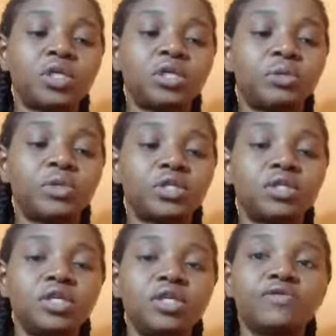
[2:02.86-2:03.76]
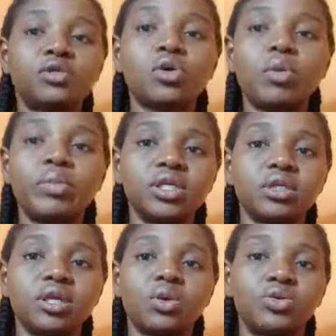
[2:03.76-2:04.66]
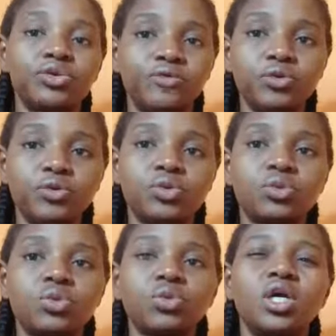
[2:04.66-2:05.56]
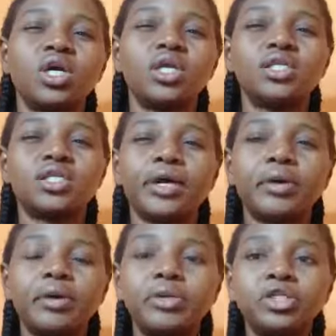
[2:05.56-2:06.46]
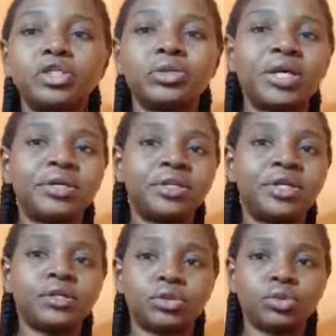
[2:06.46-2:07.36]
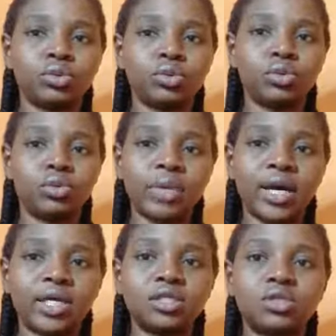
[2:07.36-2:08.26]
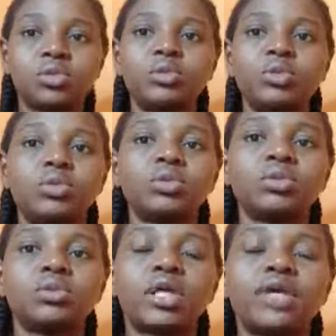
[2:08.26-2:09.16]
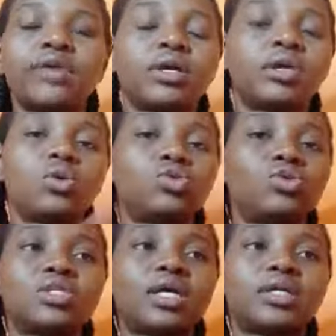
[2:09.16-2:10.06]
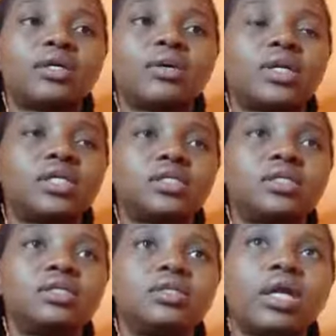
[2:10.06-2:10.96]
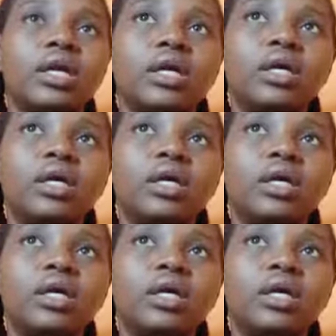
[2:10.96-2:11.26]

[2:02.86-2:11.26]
the person leaves comments or reviews, so it encourages other readers to buy it. So when people, like, if I go to a site now and I see like